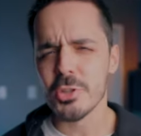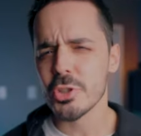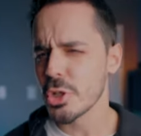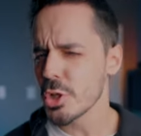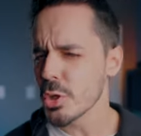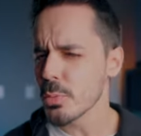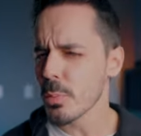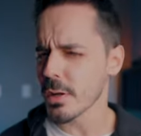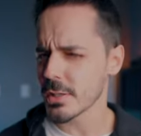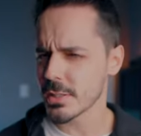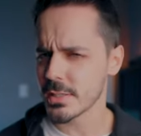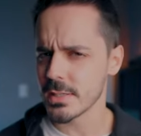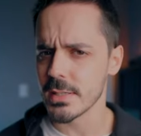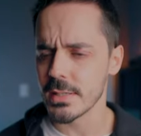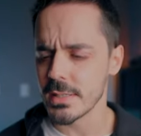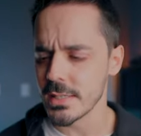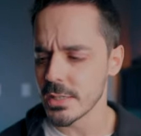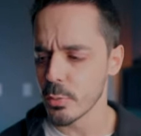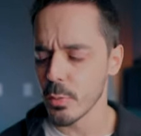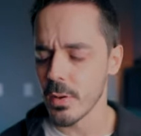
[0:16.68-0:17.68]
too much to
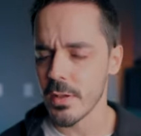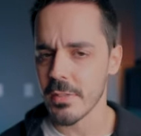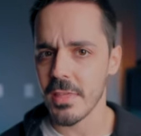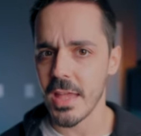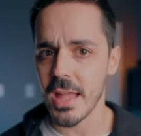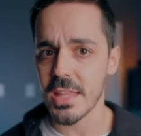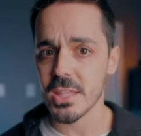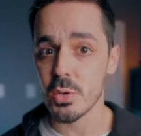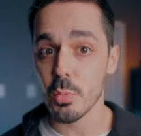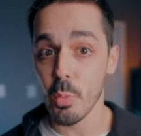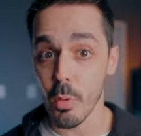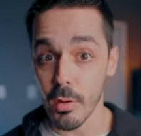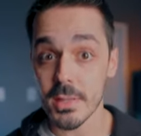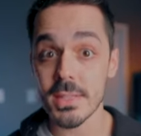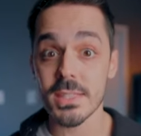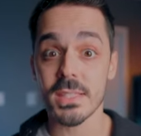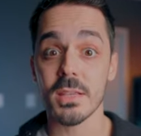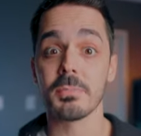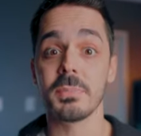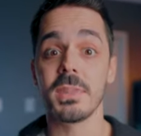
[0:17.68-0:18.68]
deal with and you
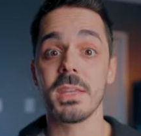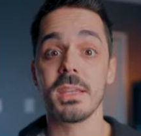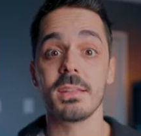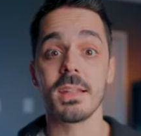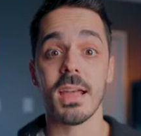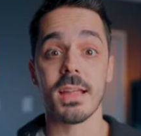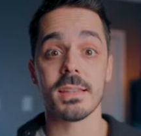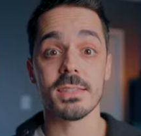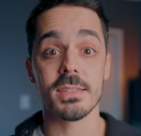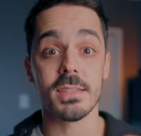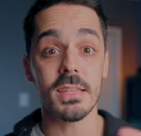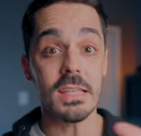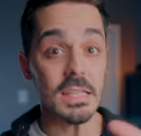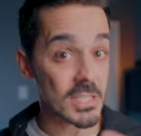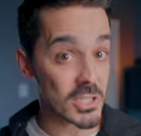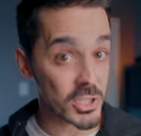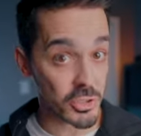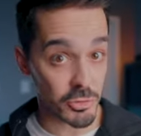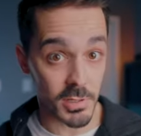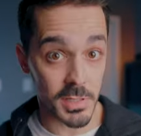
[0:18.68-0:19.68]
want something that's
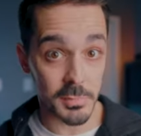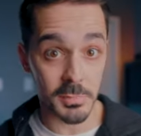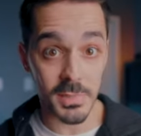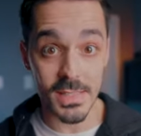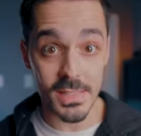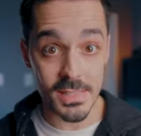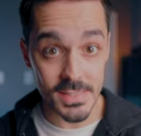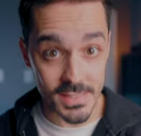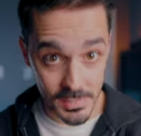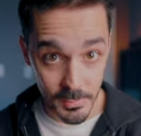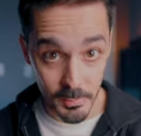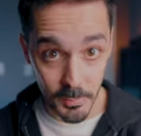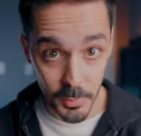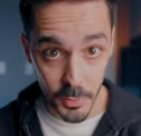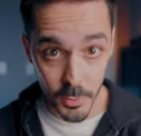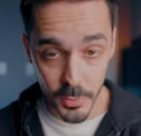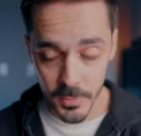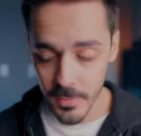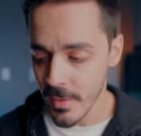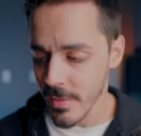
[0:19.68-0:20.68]
extremely
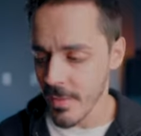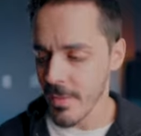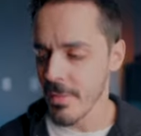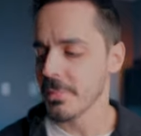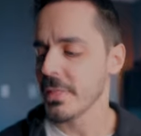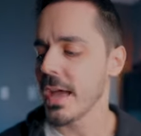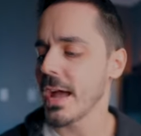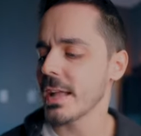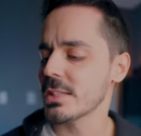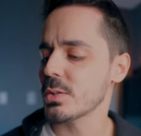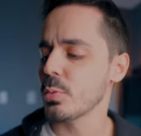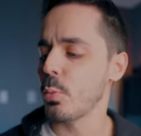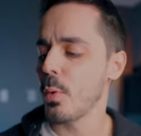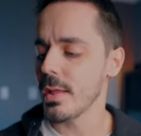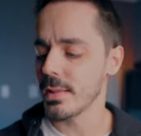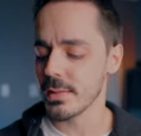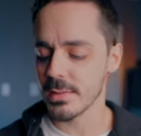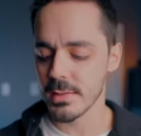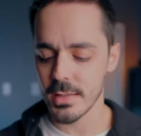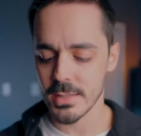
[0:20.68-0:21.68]
simple, that's
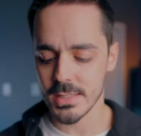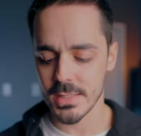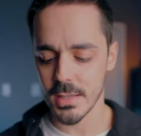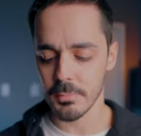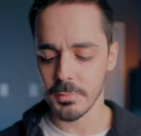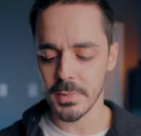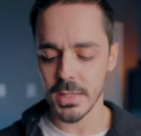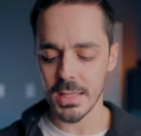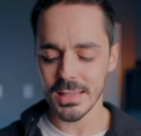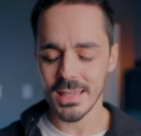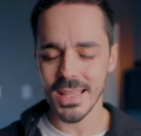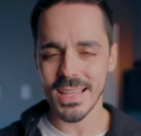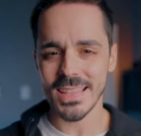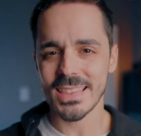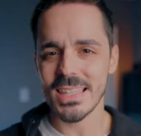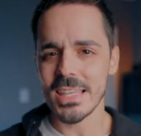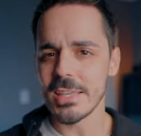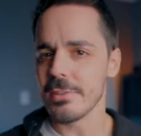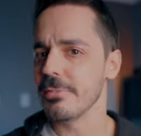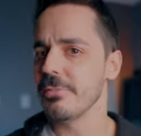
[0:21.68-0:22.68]
when something
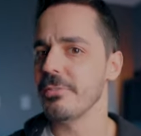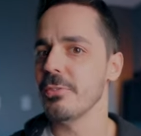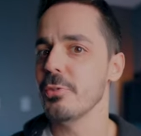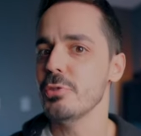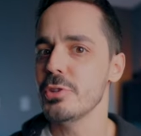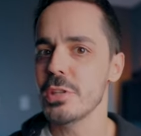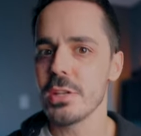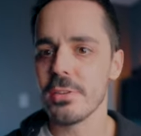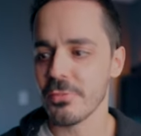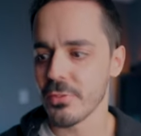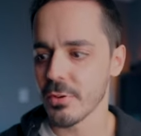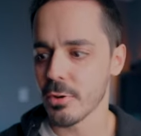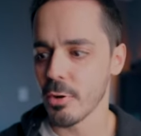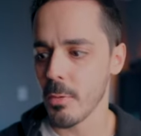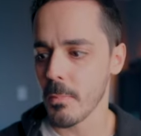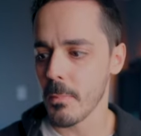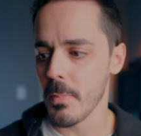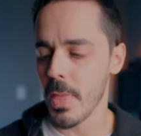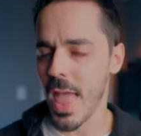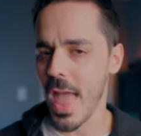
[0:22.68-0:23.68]
like the
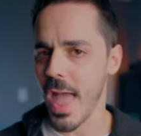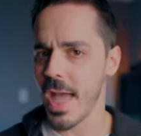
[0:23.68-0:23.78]
Fujifilm